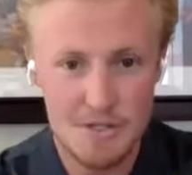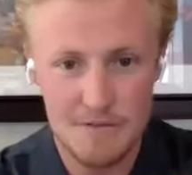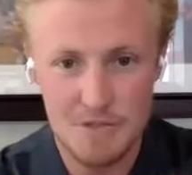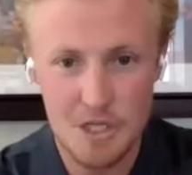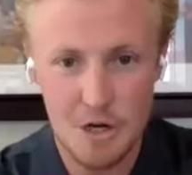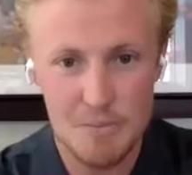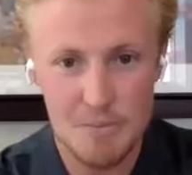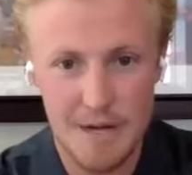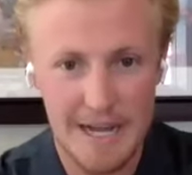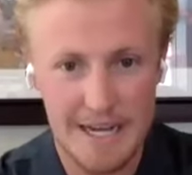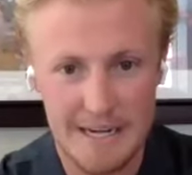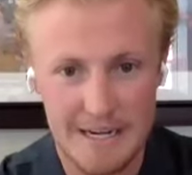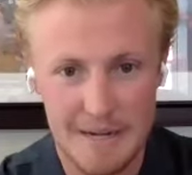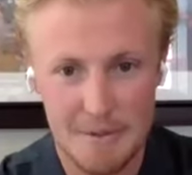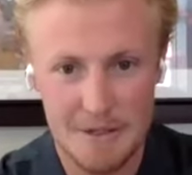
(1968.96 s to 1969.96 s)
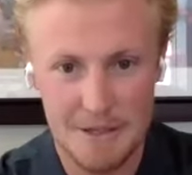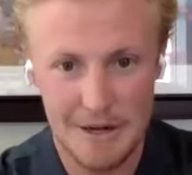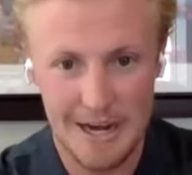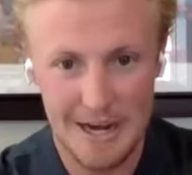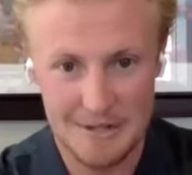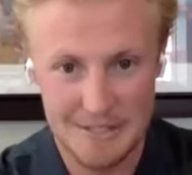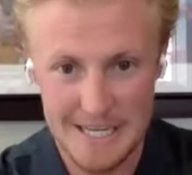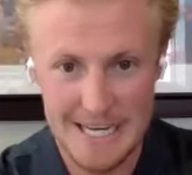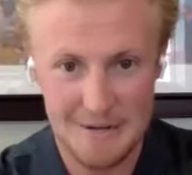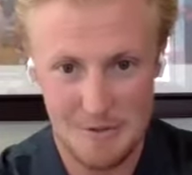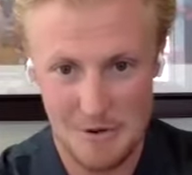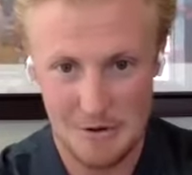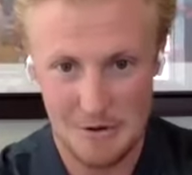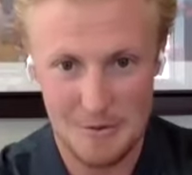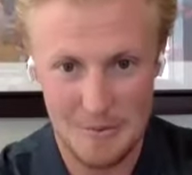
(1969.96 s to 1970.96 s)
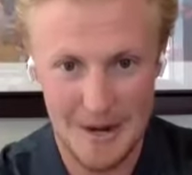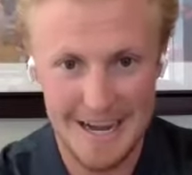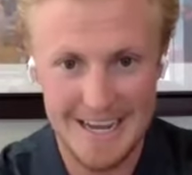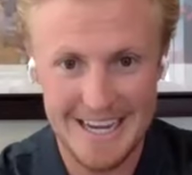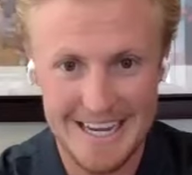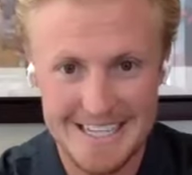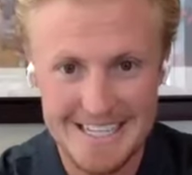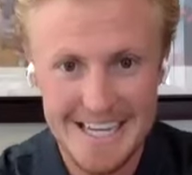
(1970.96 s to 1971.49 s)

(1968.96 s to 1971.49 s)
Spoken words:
of Joe Biden up in their house either, right?